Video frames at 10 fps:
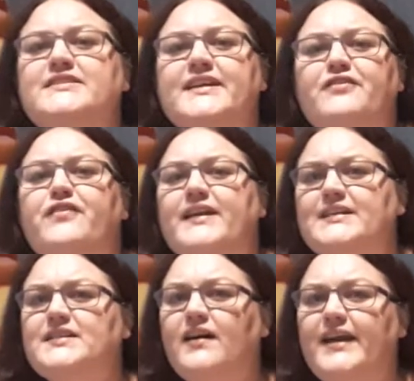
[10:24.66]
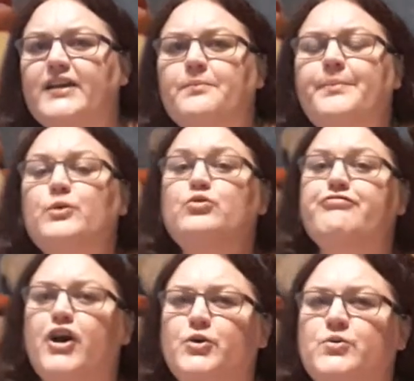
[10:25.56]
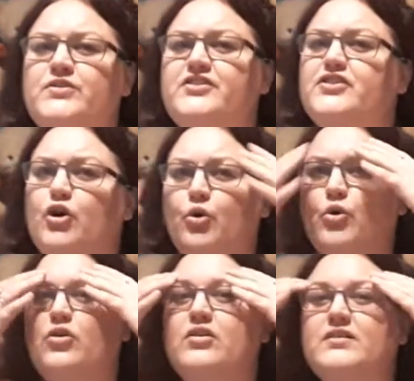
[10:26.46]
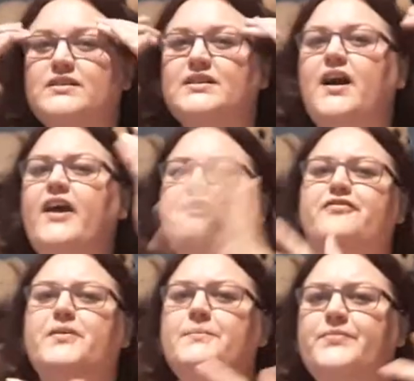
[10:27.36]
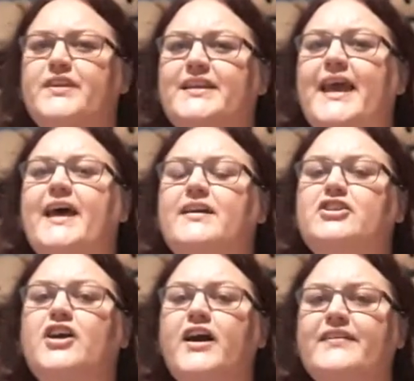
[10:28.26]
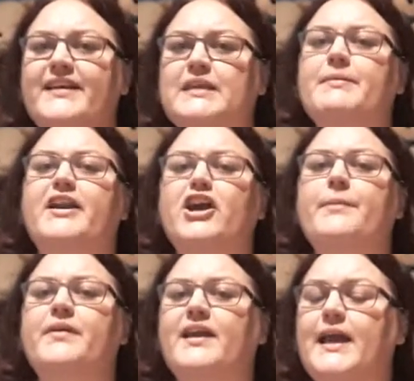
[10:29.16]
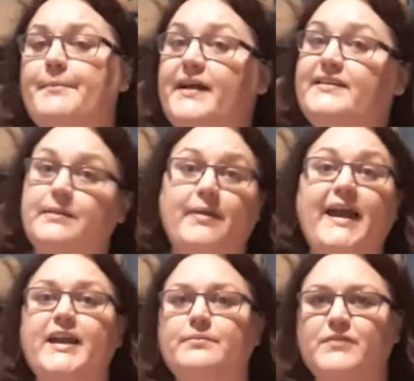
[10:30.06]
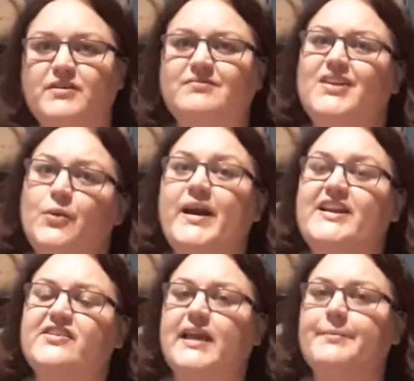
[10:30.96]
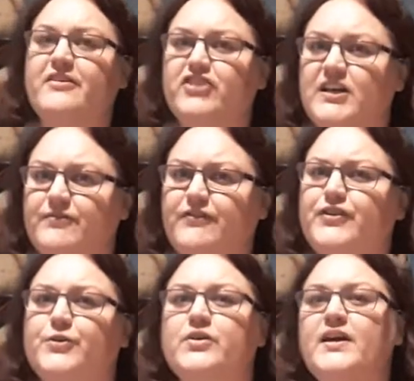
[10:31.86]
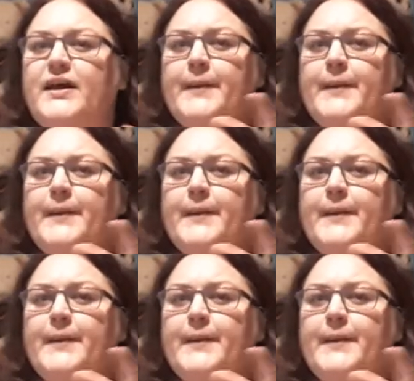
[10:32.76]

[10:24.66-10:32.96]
did things like build roads, or kind of, yeah, to kind of get them out in the open, okay, and basically pay them low wages, okay, but in return for food.